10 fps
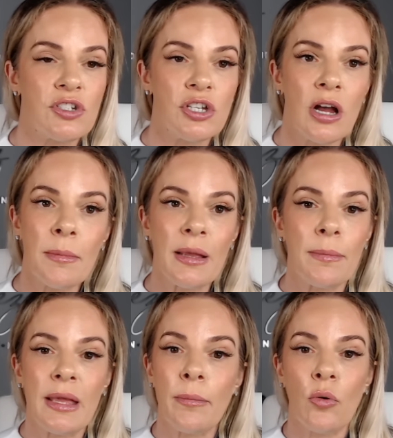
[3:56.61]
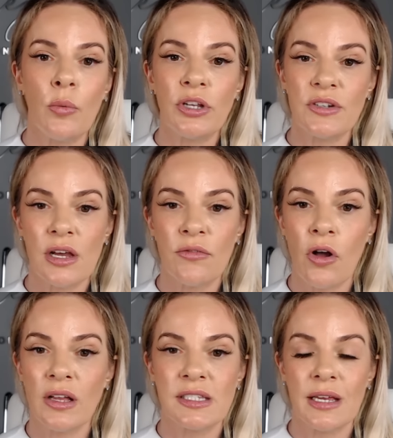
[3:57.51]
Do you know how many people, when your
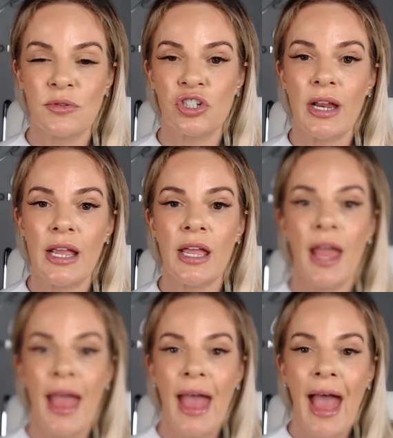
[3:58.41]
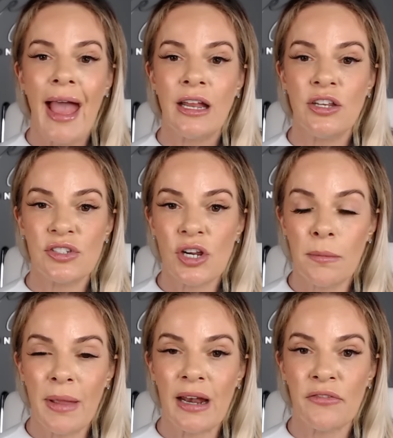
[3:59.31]
self-concept's shitty and you
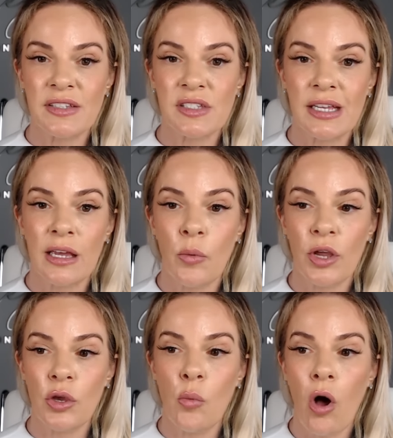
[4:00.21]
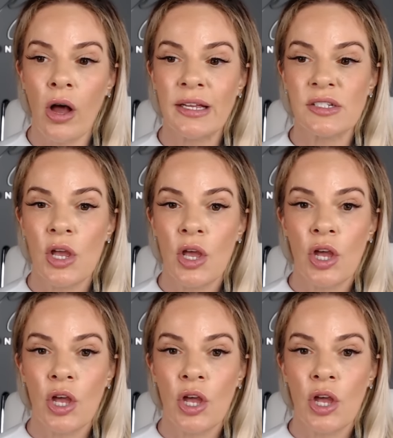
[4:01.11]
start manifesting in what you want,